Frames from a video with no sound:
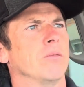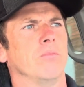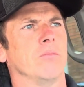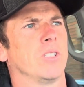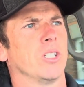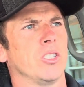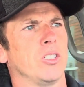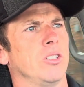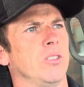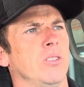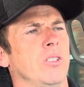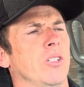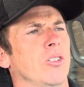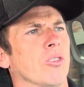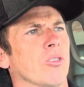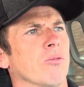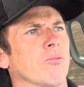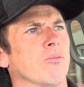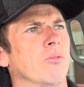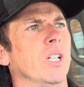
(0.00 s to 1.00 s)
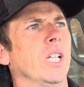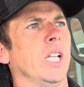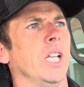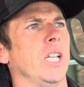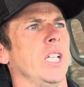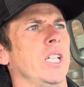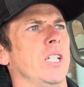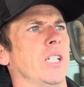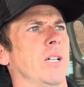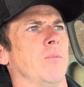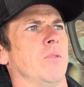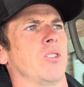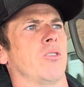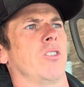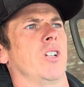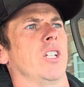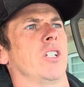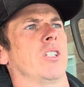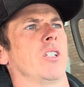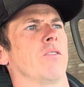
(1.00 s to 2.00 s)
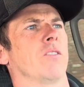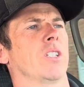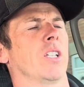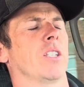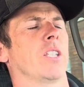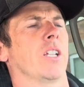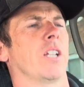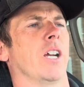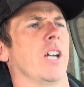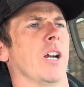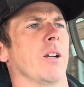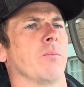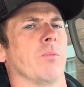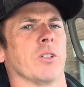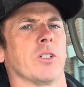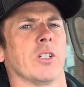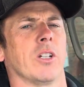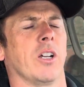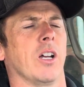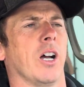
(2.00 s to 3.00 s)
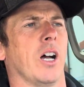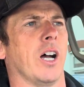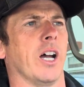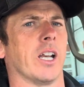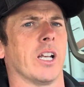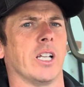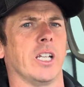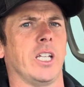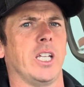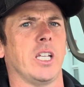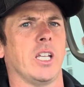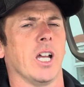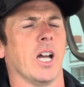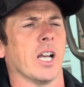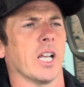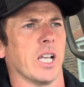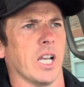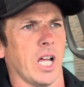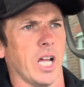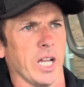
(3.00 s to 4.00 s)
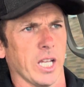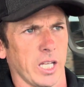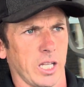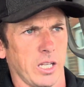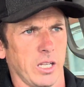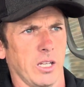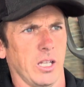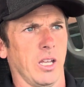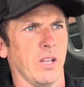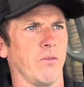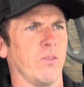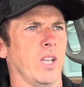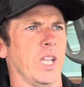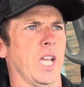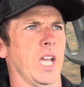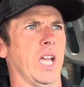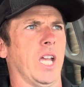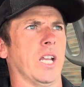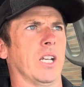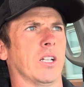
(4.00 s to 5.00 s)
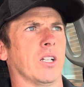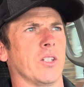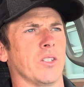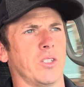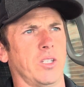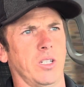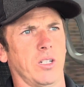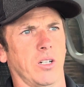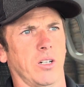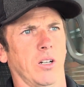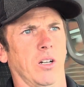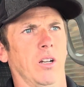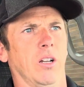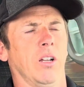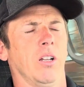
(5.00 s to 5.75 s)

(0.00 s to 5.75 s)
because you don't really need demonstrations. It's not that hard, but I'd like, if you can, consider